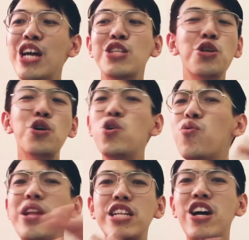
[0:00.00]
So you
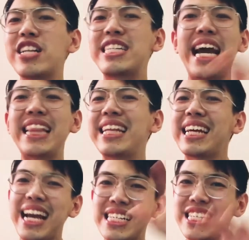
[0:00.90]
will not
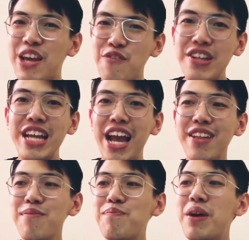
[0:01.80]
get cash dividend,